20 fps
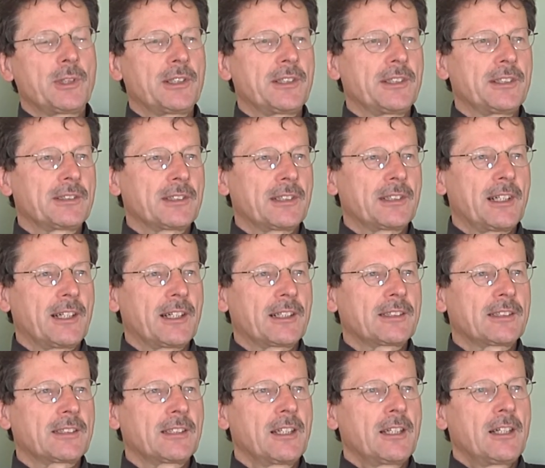
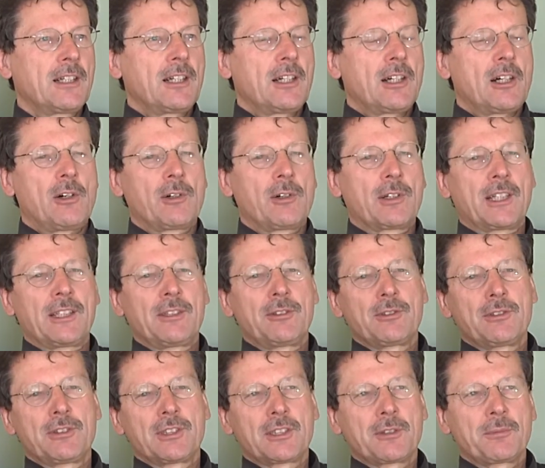interact? How can you
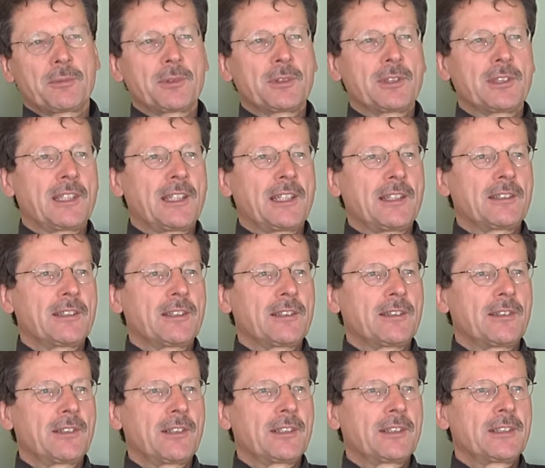distribute the data
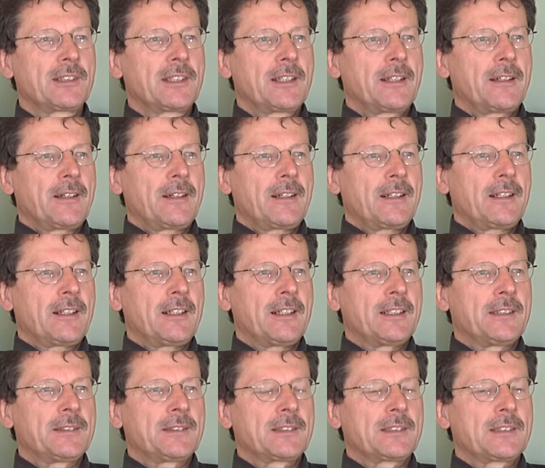there?
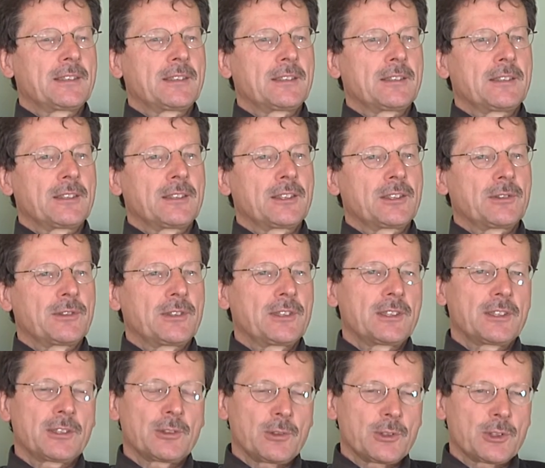And so
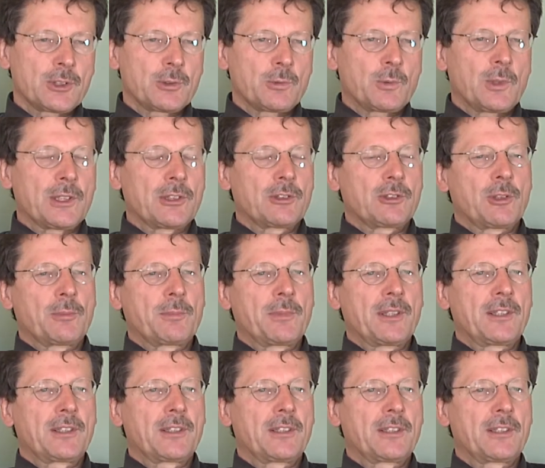this is also one
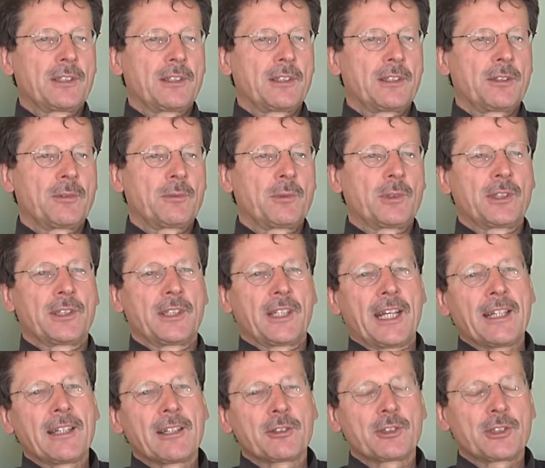topic where
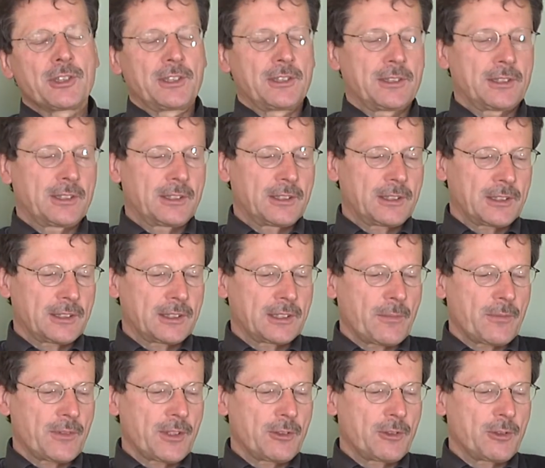energy is
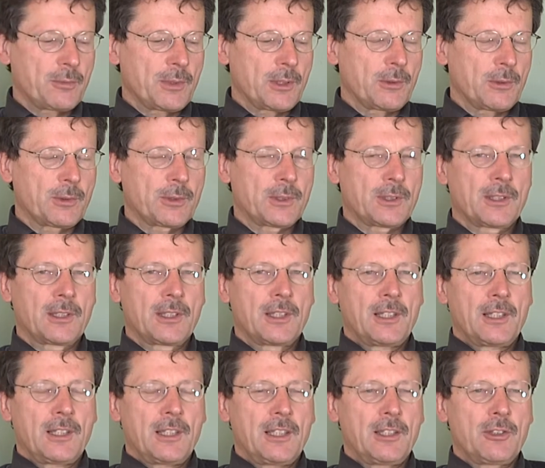something to be looked
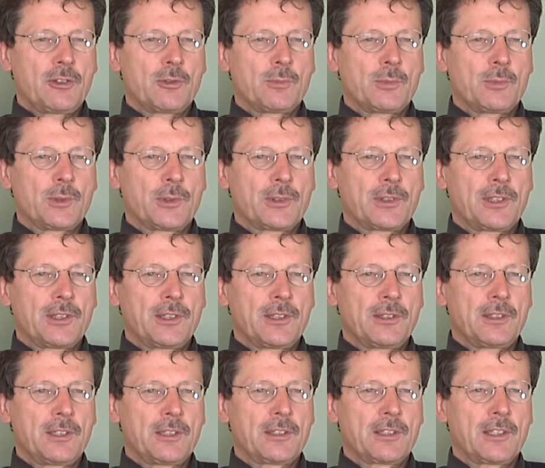into more
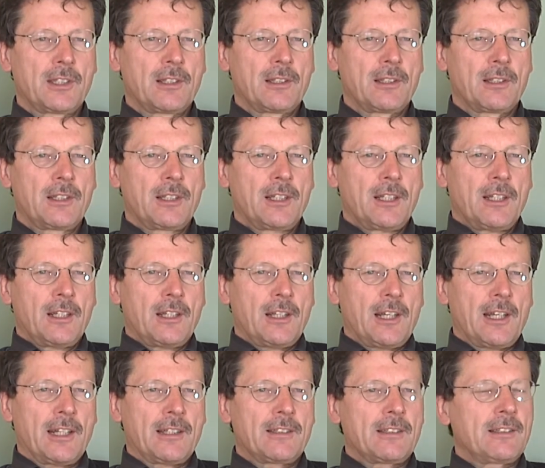detail.
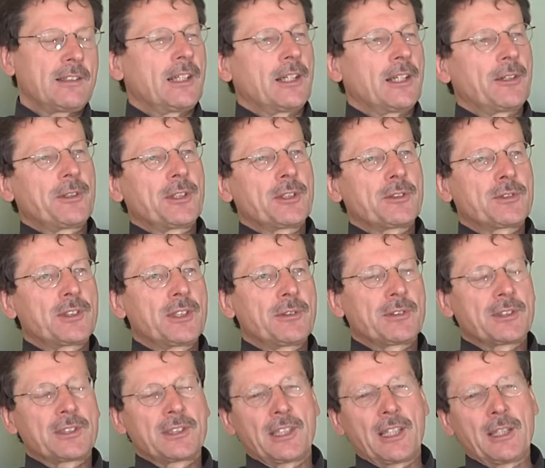And in the area of
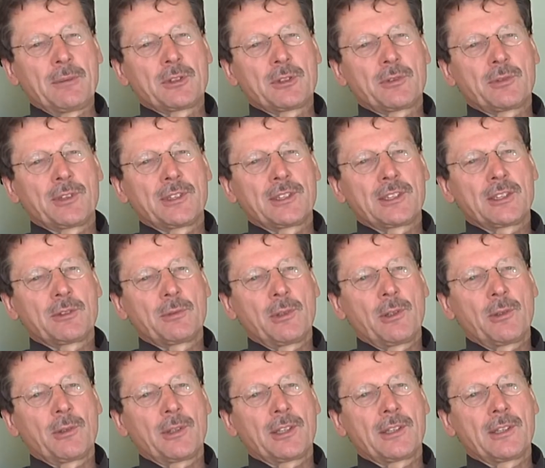serious games, for instance, we
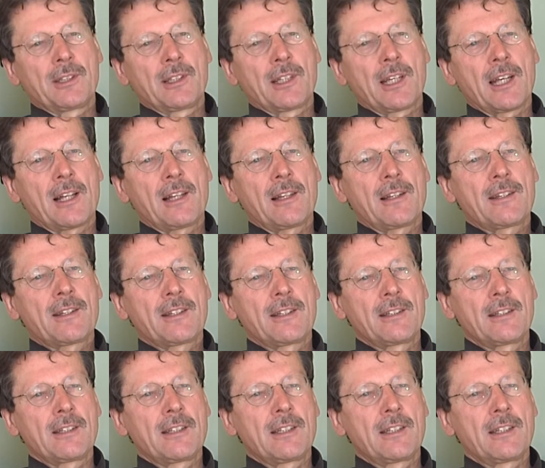look in health
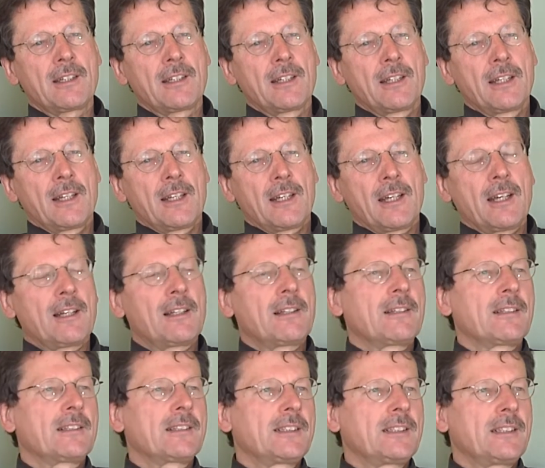and the
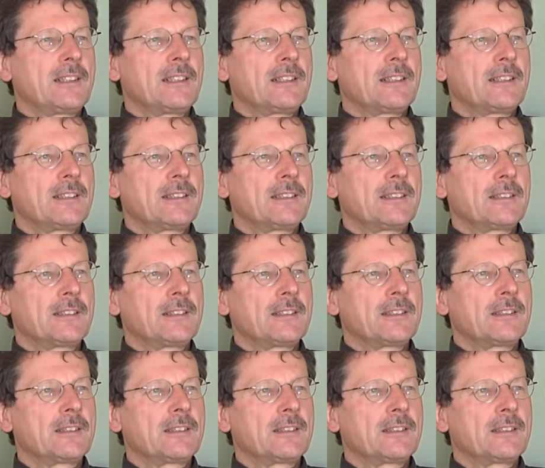elderly and